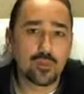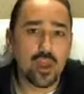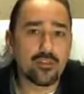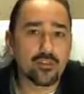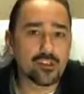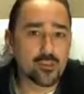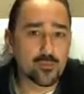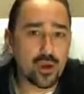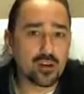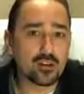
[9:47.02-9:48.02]
And the
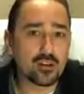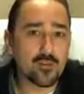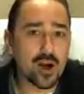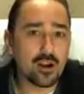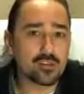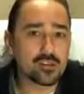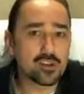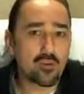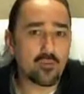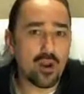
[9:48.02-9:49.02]
spreading of
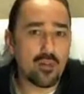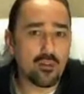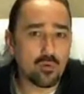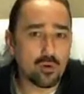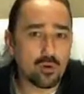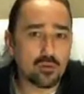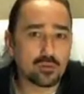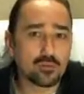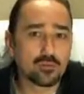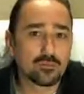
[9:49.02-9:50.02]
democracy around the
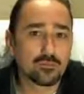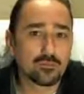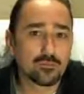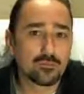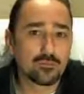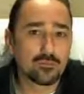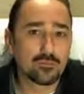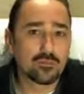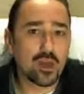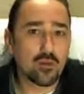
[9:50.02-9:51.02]
world
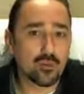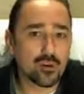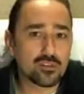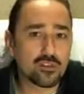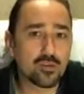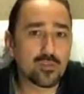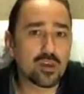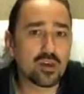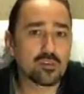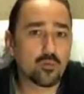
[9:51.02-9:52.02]
that we're doing
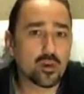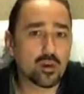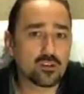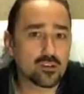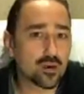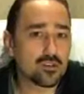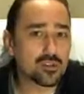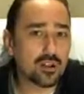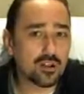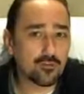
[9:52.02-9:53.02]
because we are
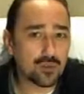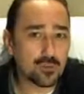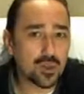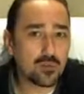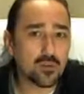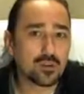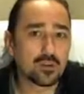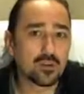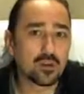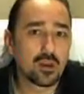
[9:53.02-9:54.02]
supposedly a free people
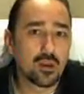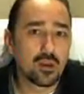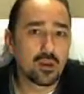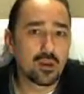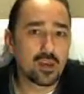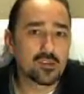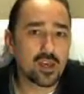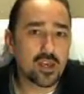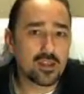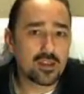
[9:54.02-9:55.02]
is
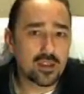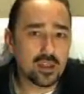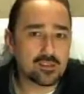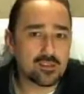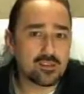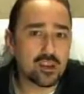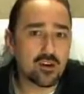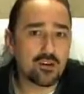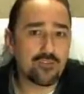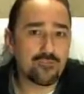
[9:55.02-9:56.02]
a
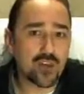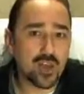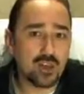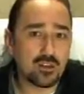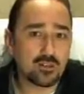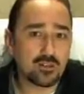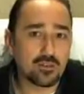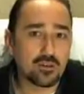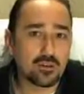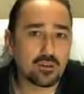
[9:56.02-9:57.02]
necessary phase
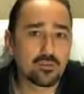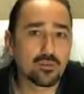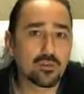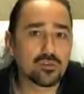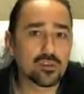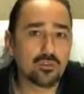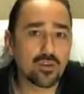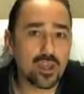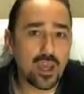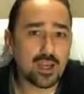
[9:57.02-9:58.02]
towards
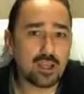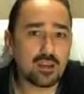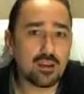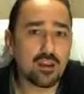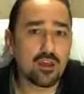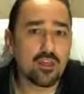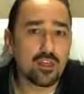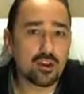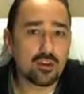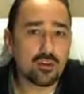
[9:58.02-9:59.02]
creating
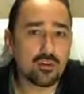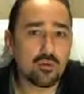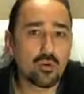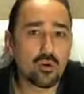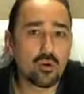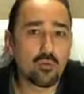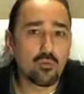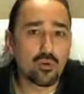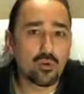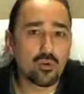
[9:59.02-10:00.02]
the new
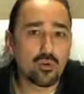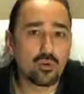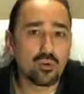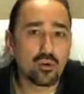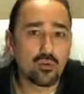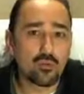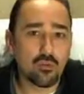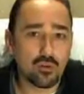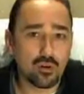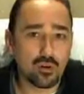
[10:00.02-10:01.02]
world
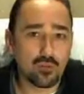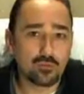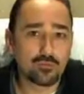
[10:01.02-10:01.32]
order.